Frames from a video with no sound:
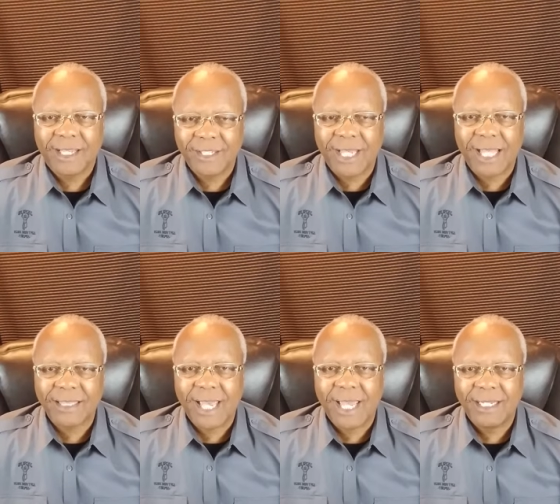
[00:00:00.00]
You got
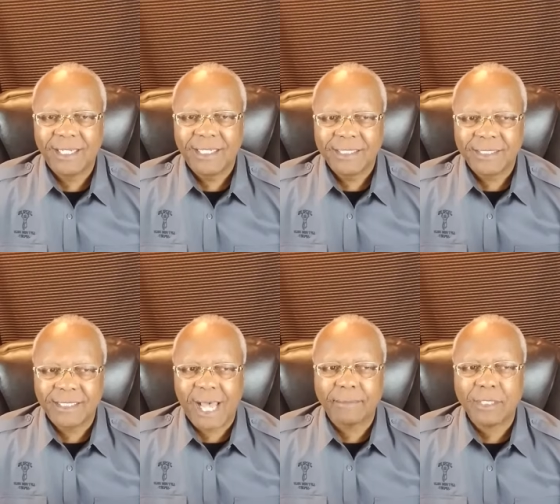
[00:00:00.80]
that?
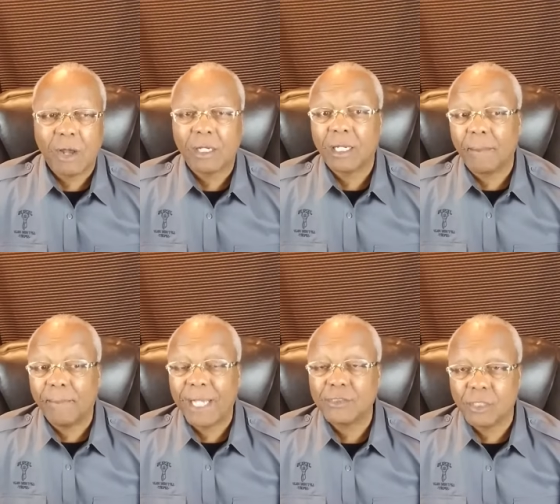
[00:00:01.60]
Stop talking
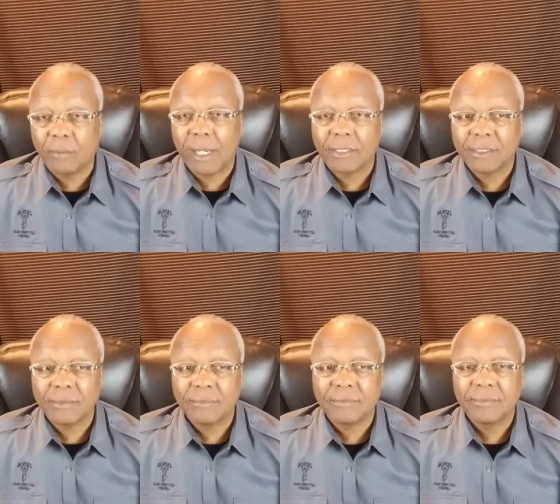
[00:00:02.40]
about your mountain